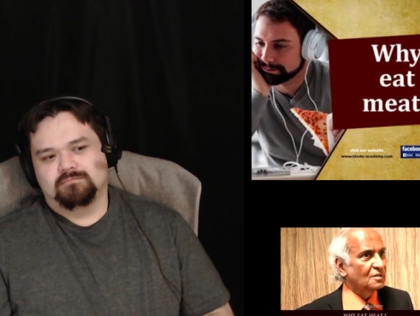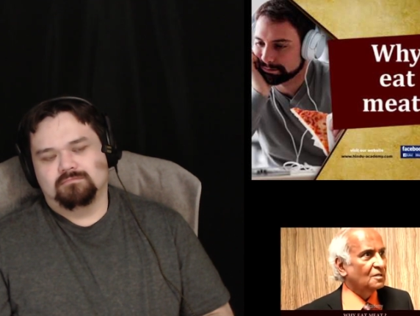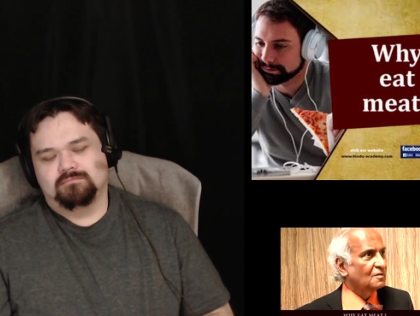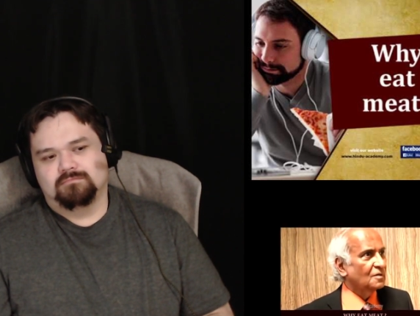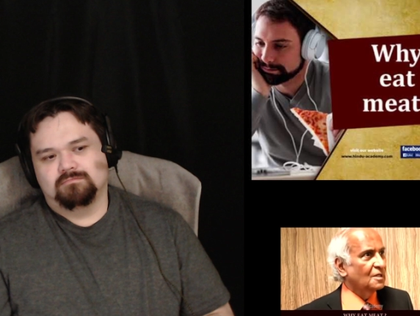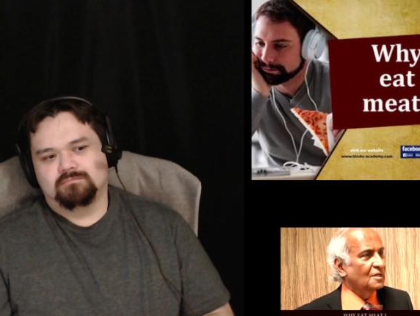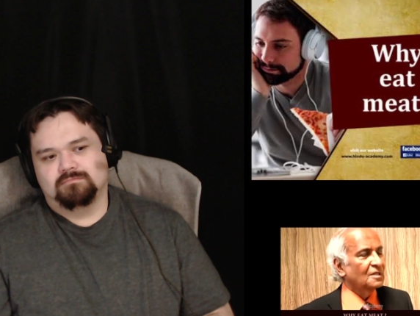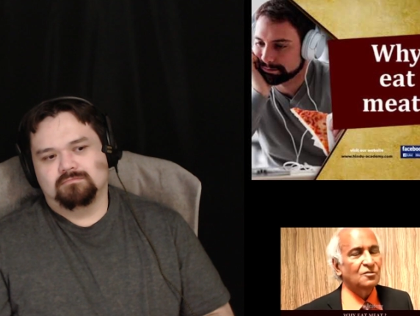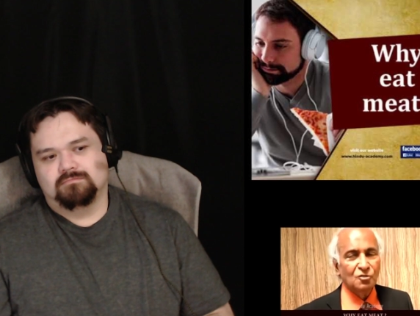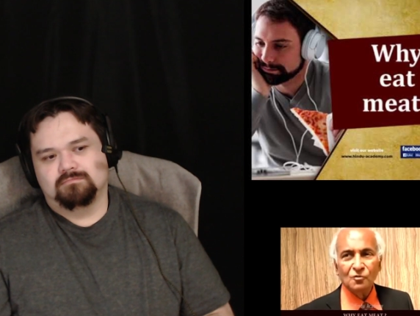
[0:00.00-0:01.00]
Speaker 1: And uh,
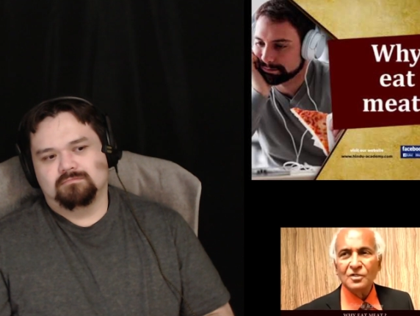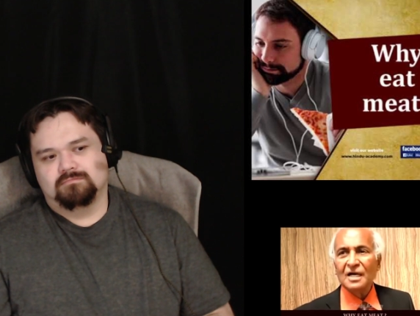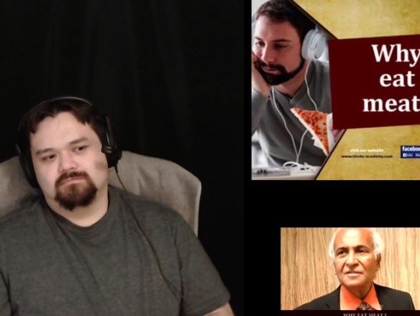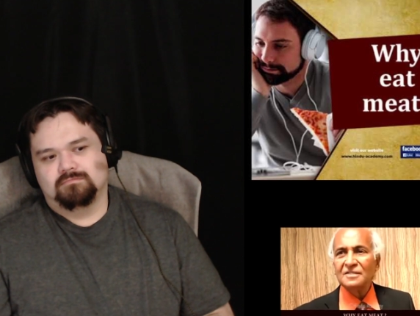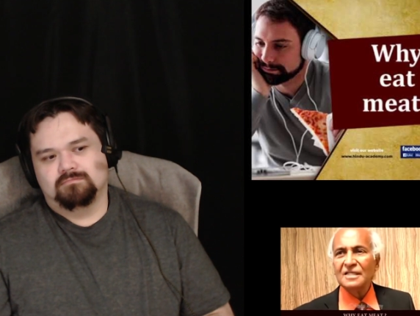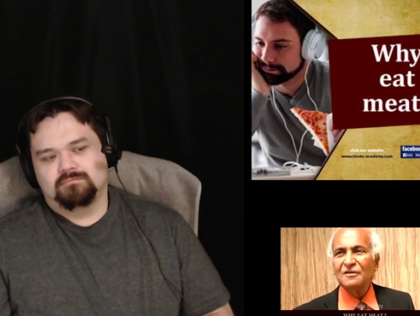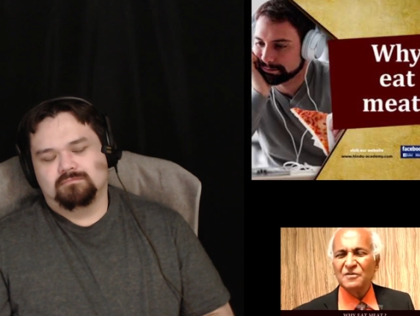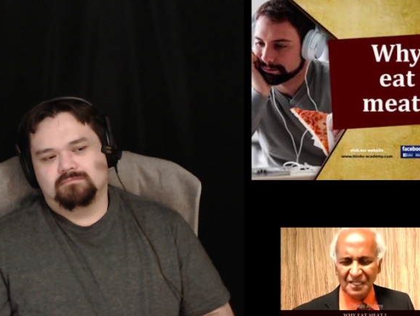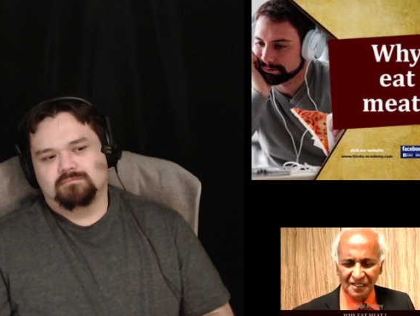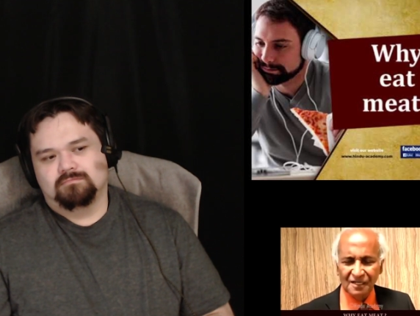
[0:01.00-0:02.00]
do you know what the answer they give,
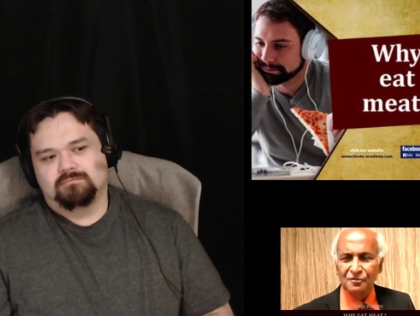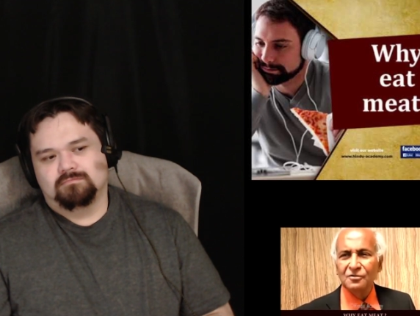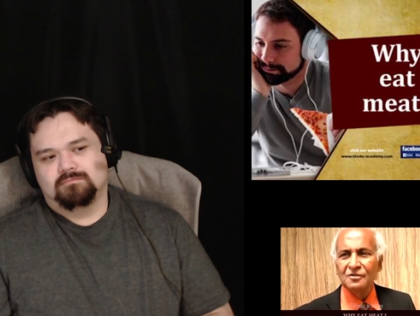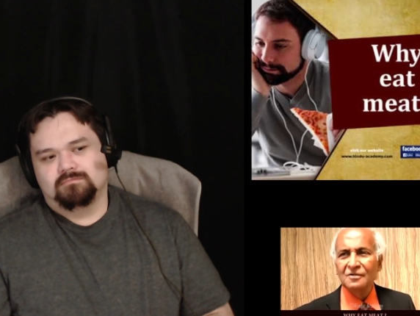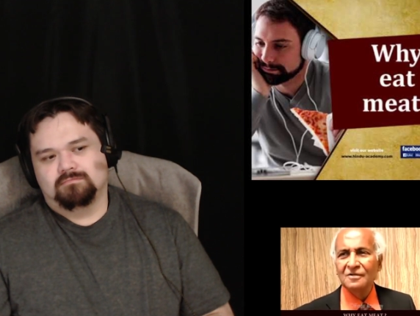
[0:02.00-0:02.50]
which I love?